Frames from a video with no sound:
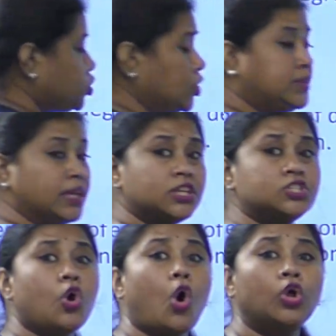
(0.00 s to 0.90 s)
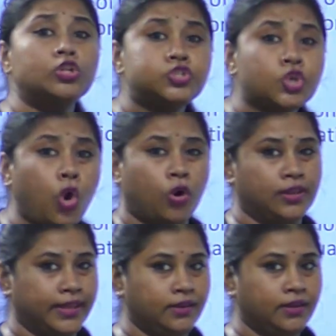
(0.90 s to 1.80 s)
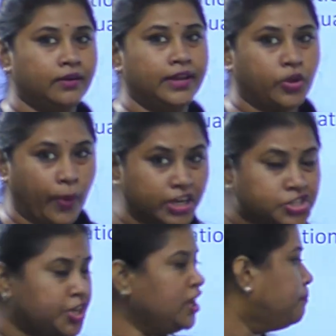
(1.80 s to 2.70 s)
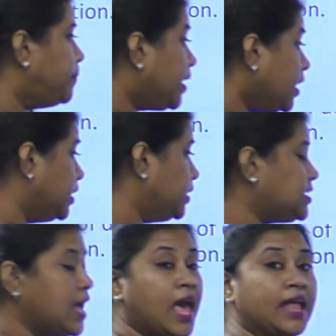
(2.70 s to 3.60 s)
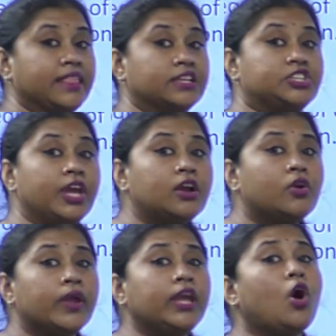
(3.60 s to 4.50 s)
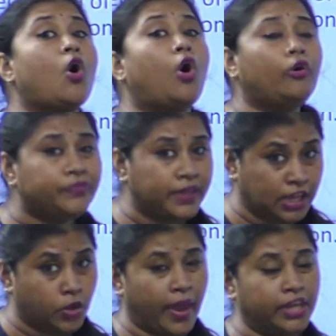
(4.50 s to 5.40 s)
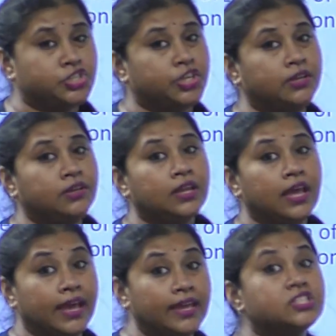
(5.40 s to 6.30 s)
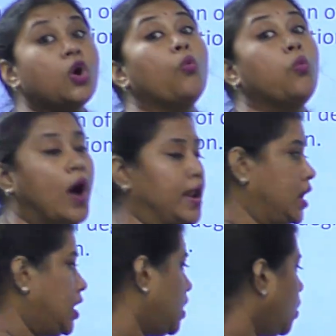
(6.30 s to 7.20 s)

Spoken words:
So, this is also a linear equation because the degree of the equation is 1.